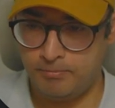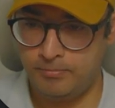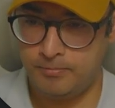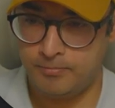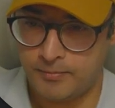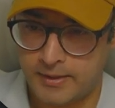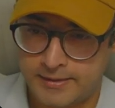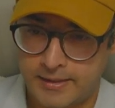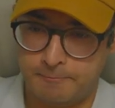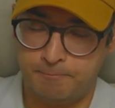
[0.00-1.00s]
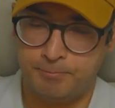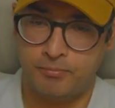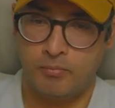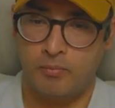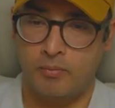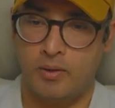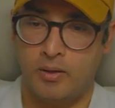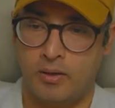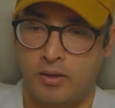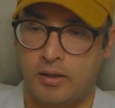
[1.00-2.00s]
Let's see
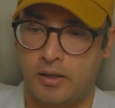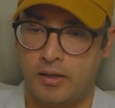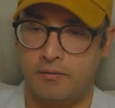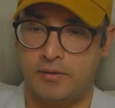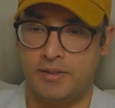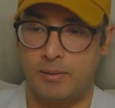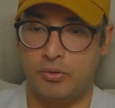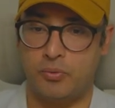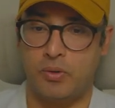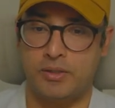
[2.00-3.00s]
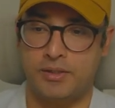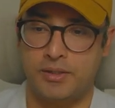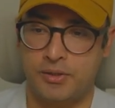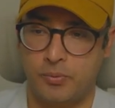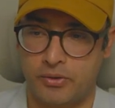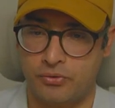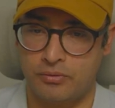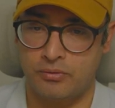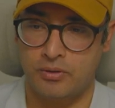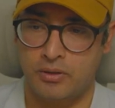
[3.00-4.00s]
if it's able to answer this question.
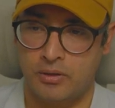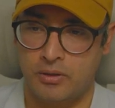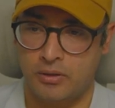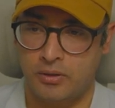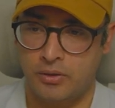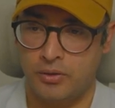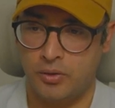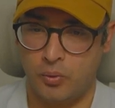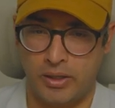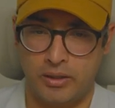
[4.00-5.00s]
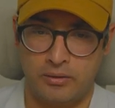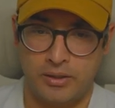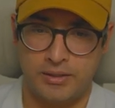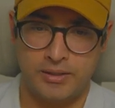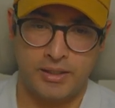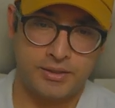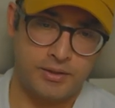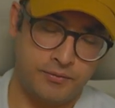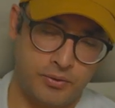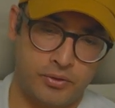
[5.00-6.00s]
Okay, it says if you